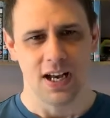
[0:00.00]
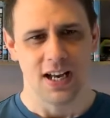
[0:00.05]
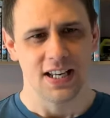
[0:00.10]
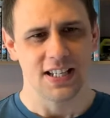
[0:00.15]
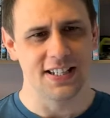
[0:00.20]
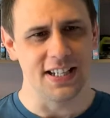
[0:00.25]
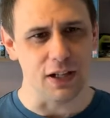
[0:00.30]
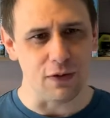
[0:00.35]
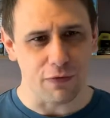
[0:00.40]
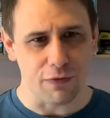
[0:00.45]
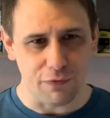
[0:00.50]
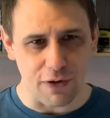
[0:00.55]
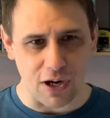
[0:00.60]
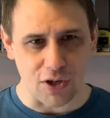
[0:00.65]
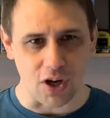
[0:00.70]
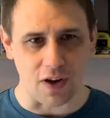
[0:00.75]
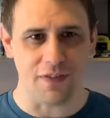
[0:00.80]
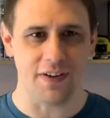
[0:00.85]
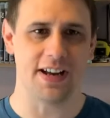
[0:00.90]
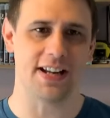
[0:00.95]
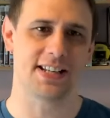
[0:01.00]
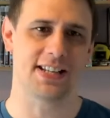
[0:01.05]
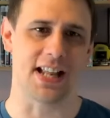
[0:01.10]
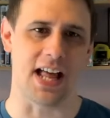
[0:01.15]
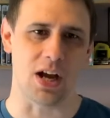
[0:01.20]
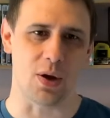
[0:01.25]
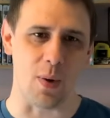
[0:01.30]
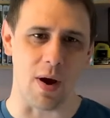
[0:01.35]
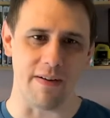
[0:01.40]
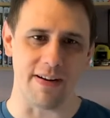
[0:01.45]
still fresh off hits
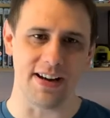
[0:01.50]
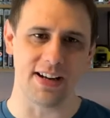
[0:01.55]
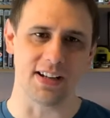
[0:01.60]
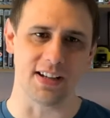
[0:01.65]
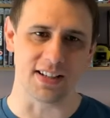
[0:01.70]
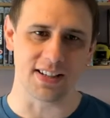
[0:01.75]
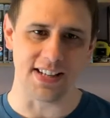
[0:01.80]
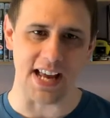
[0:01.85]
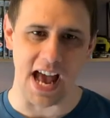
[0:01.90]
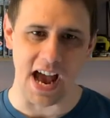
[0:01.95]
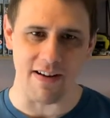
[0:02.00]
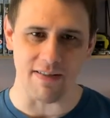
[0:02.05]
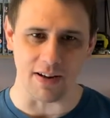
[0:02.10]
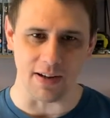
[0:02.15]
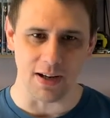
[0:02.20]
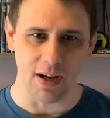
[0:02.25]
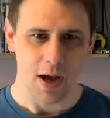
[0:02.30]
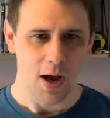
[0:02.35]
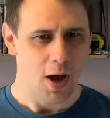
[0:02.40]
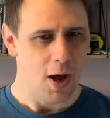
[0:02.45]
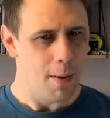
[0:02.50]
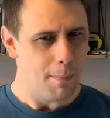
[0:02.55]
like Where Eagles Dare and